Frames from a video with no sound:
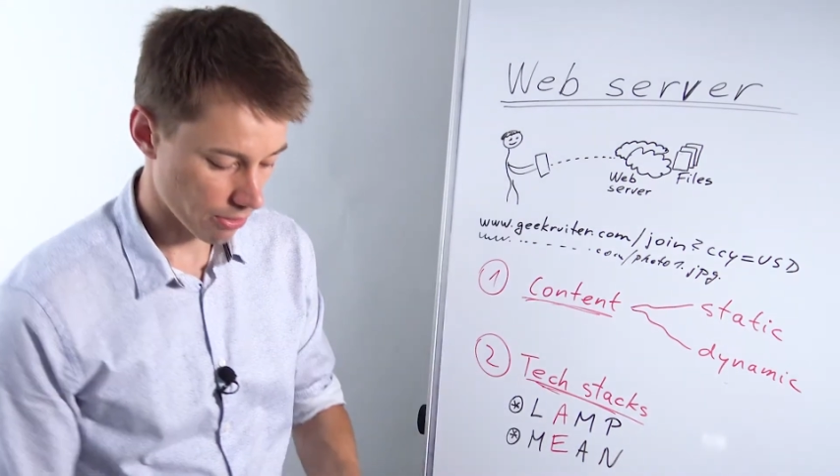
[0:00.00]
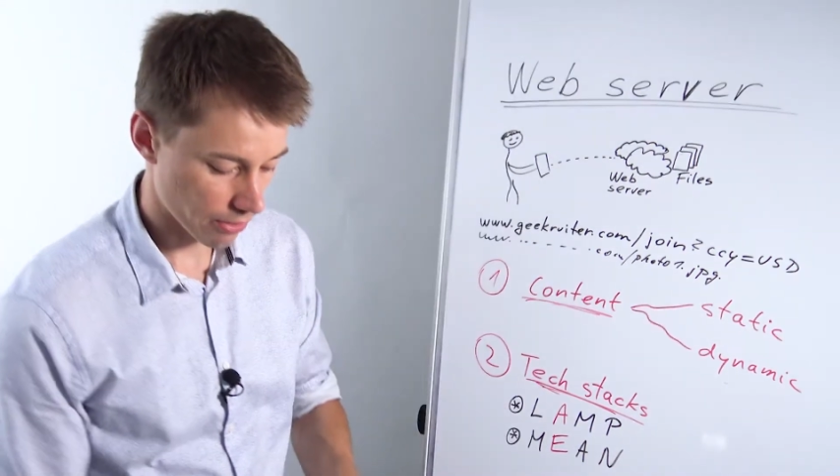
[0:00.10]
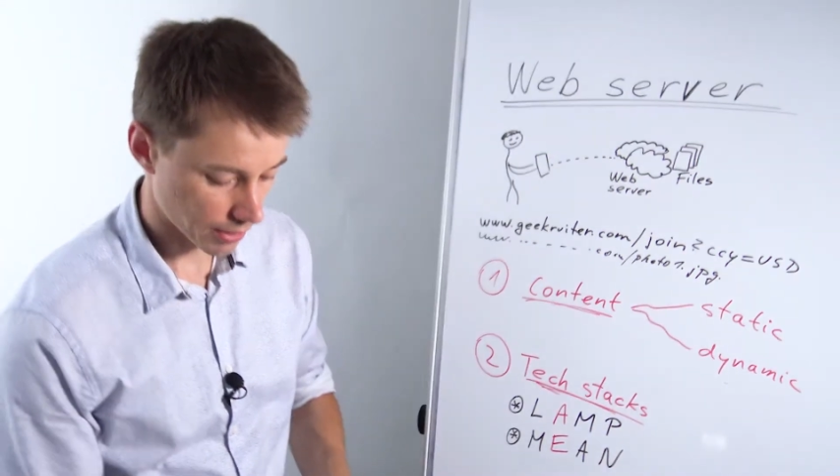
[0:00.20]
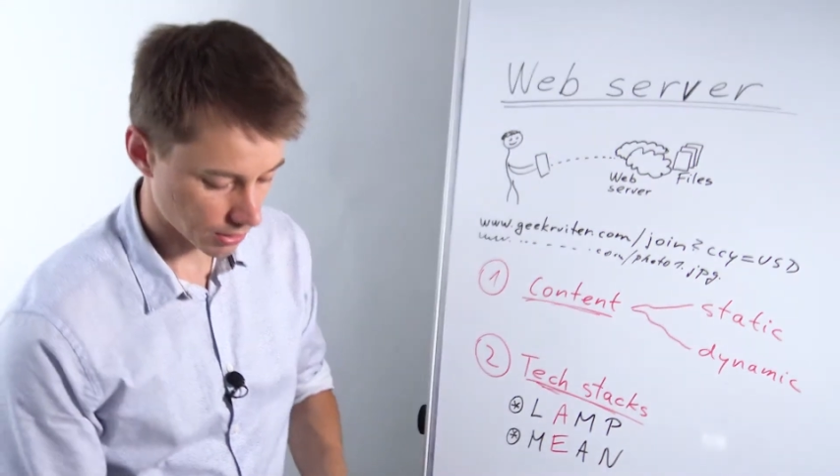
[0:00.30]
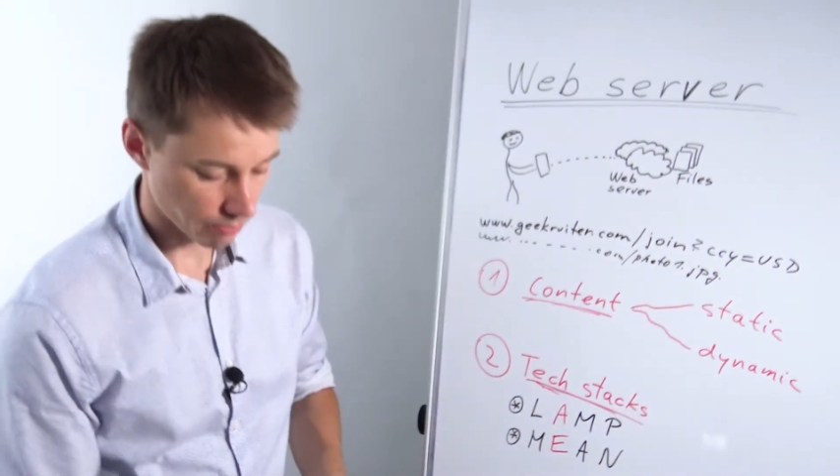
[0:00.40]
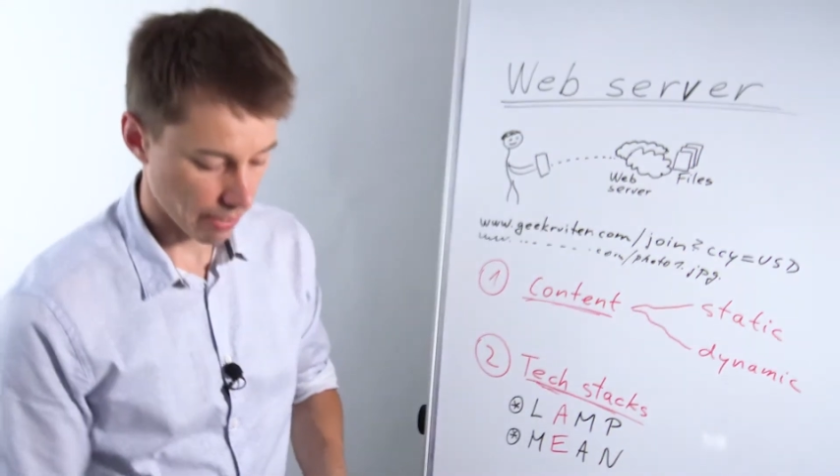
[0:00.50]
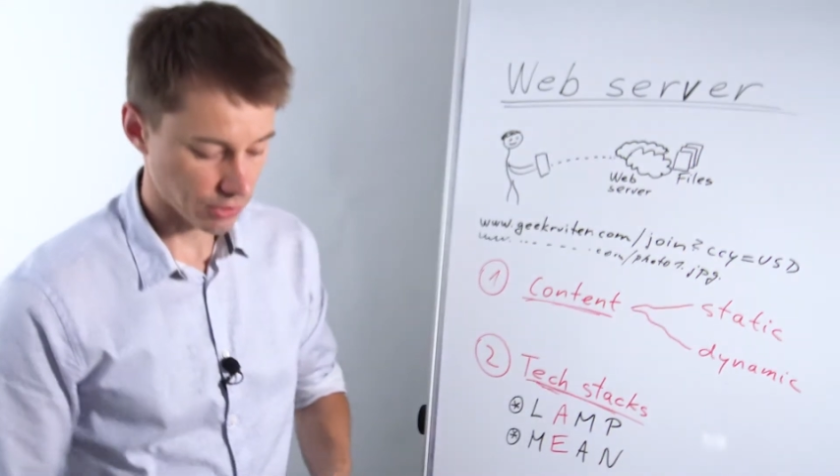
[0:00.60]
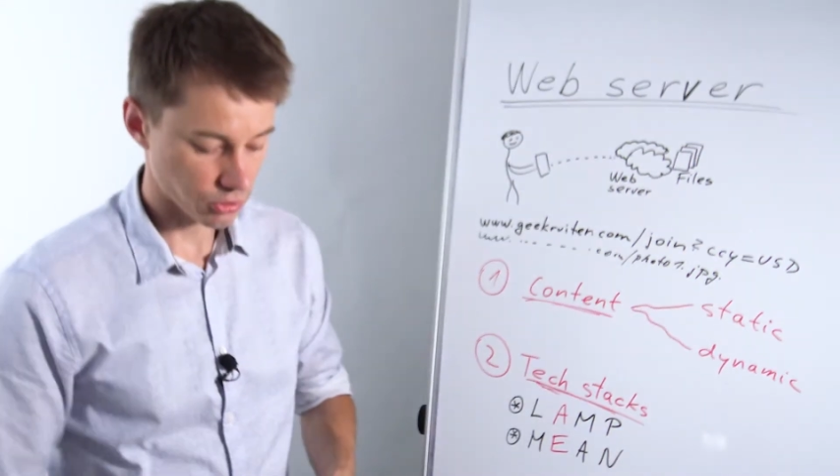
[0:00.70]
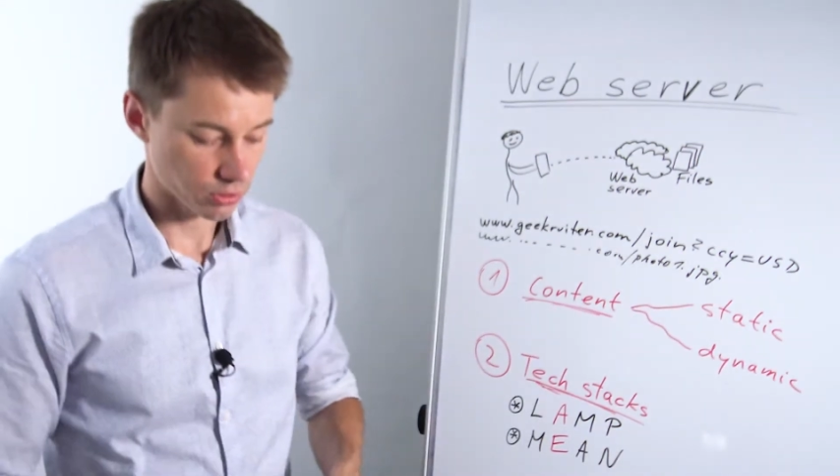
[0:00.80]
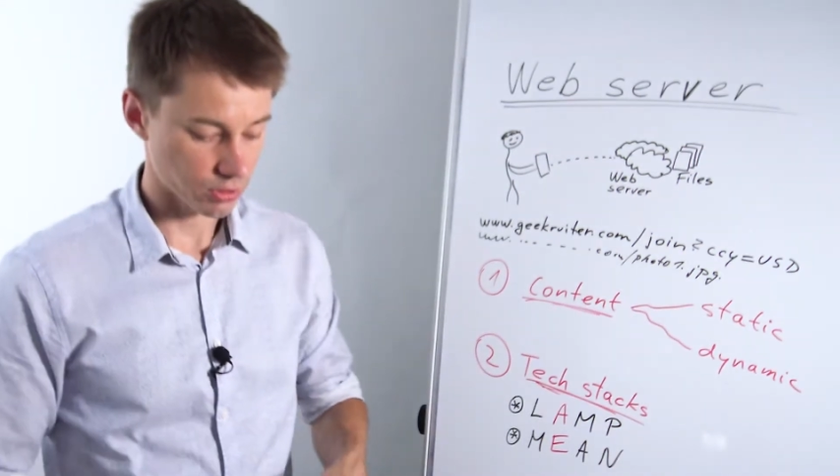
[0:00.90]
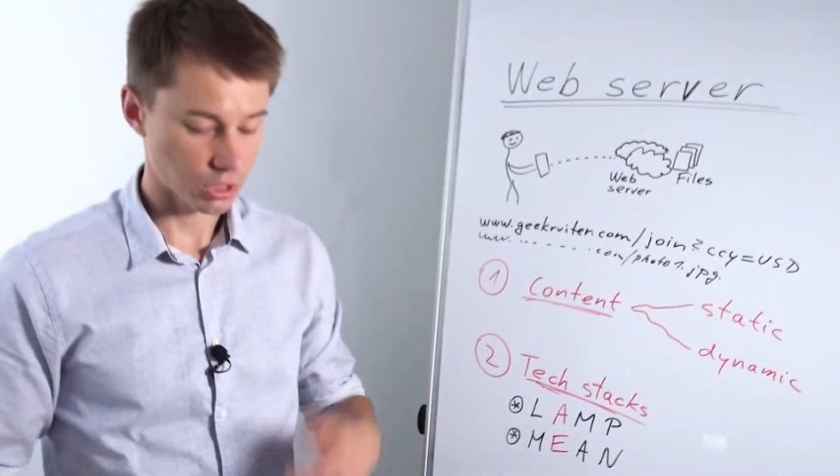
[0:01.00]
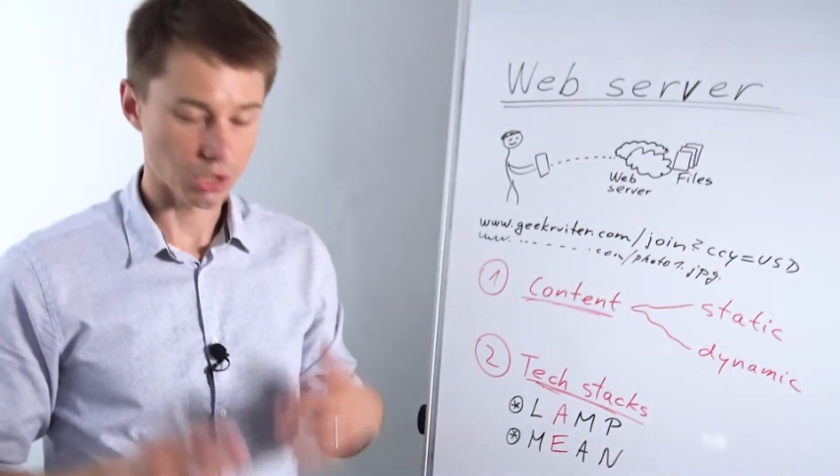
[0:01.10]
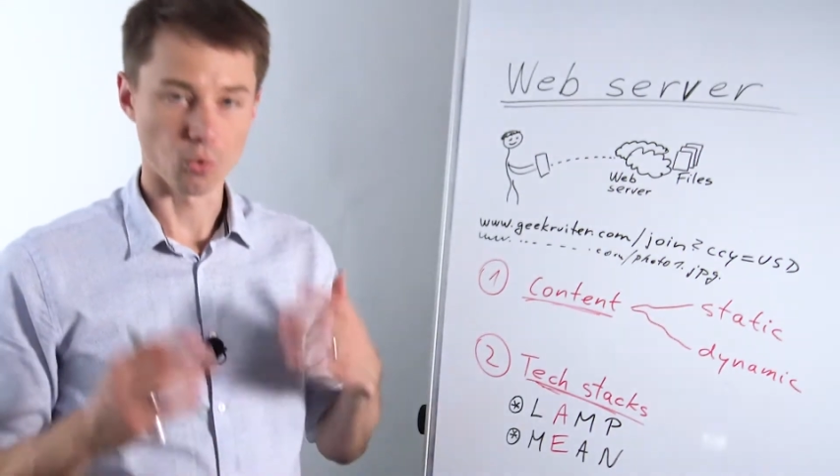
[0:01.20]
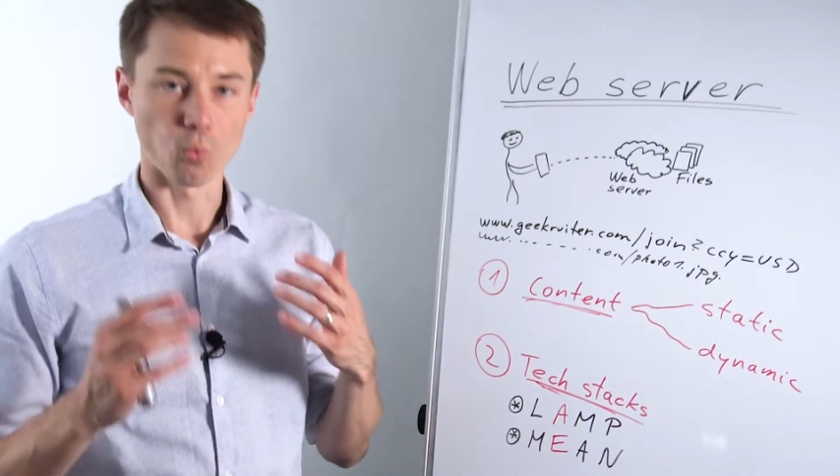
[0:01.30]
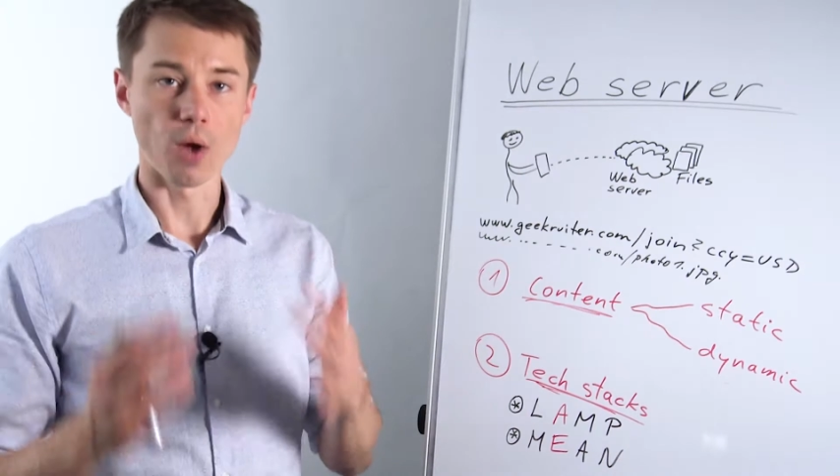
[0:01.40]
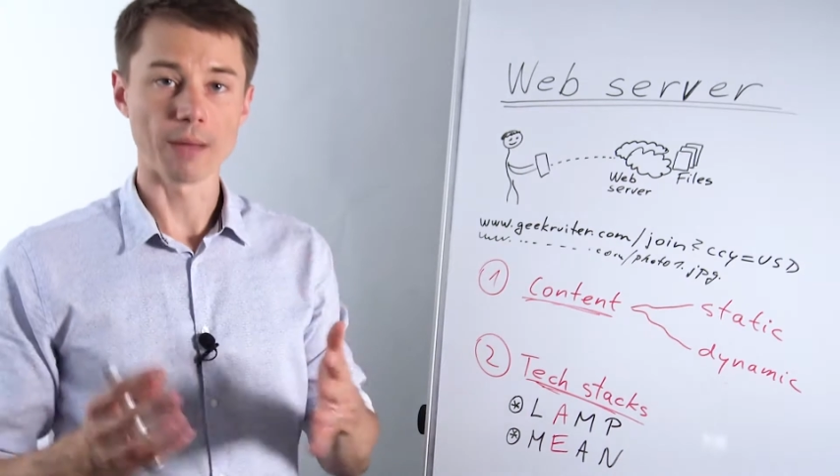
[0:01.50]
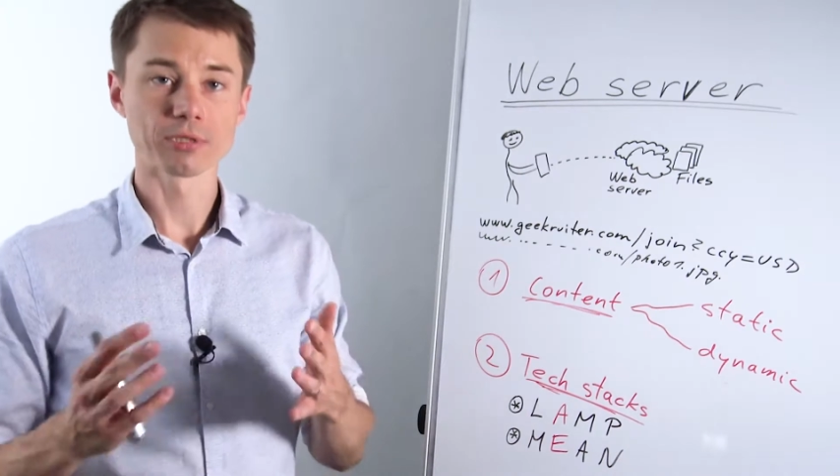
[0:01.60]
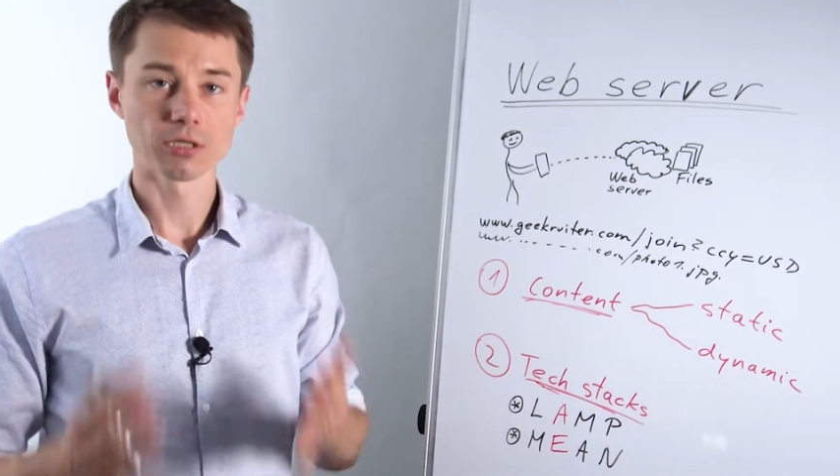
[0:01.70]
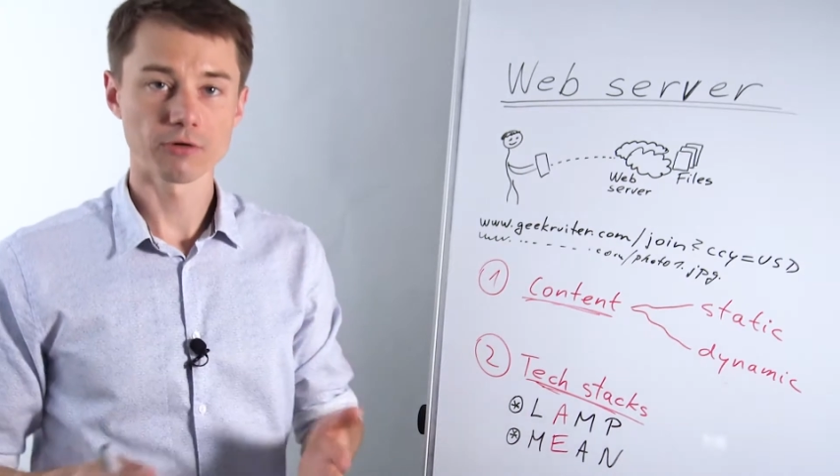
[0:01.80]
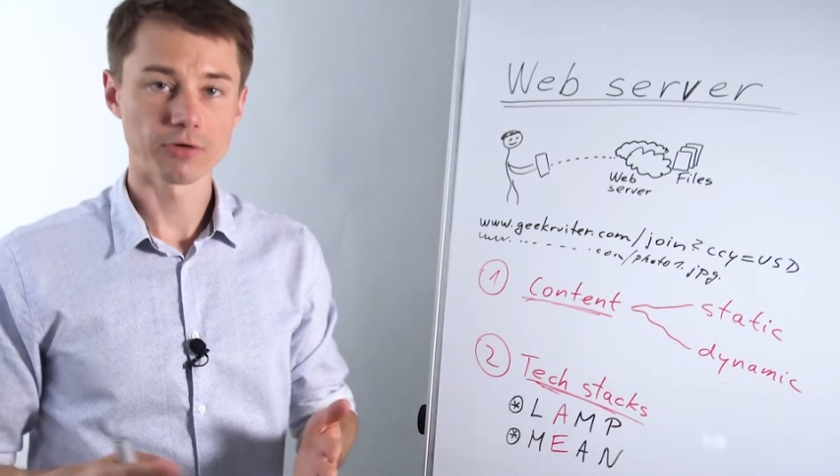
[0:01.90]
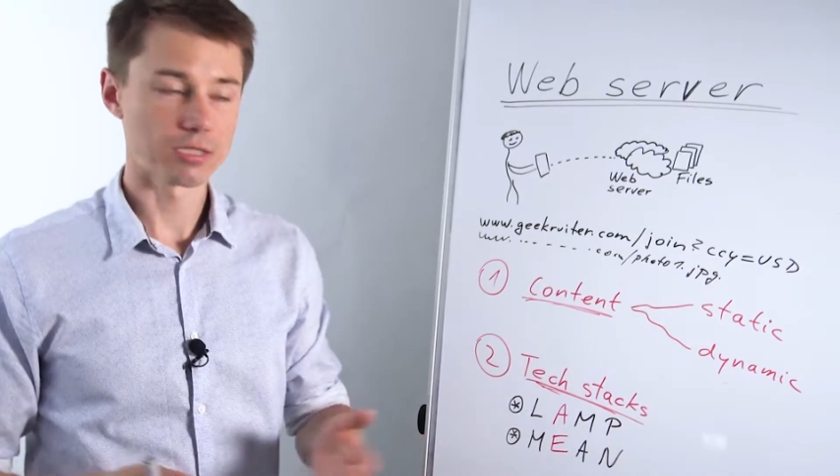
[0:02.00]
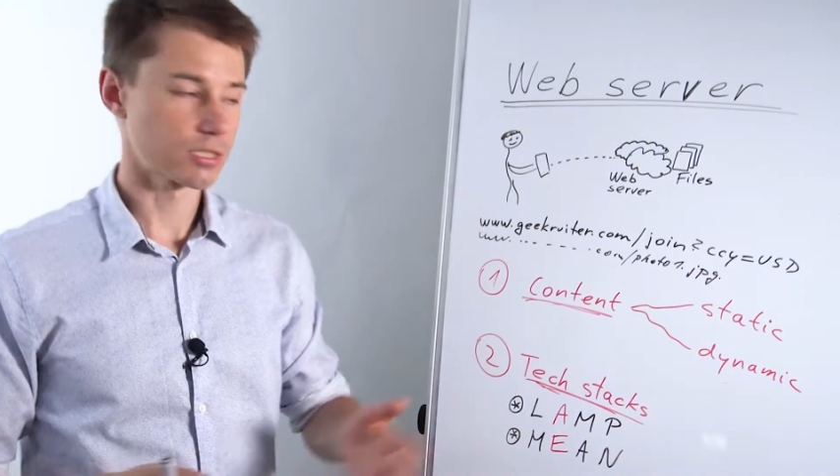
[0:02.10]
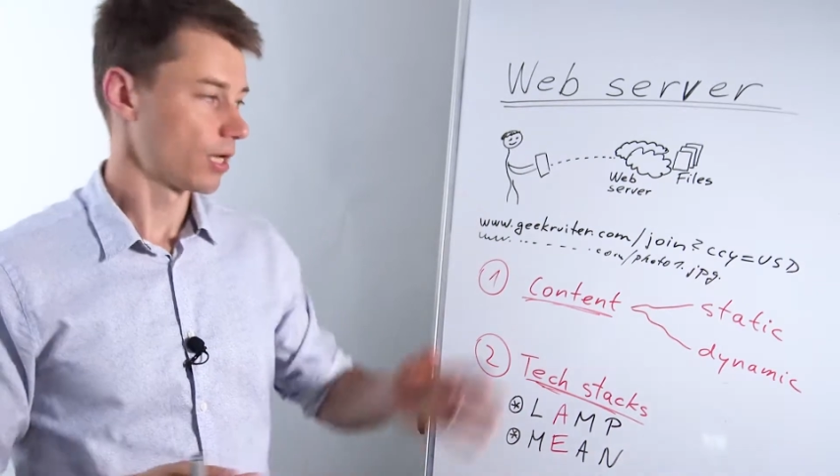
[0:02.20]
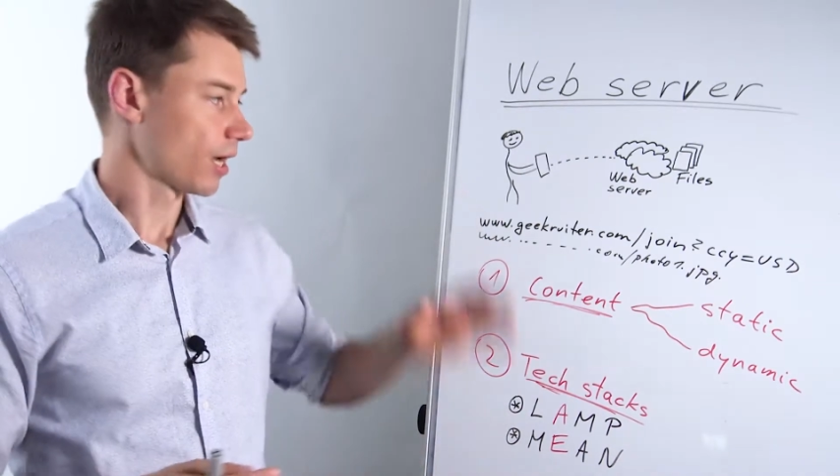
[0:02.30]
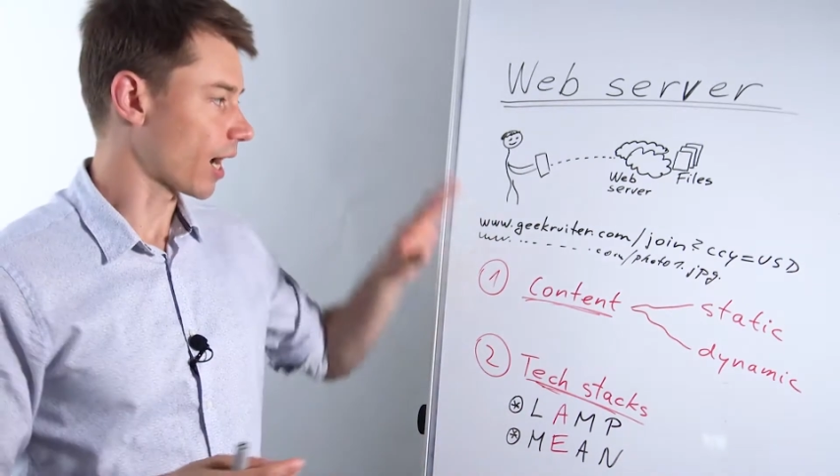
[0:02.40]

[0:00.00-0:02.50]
that mentions web servers,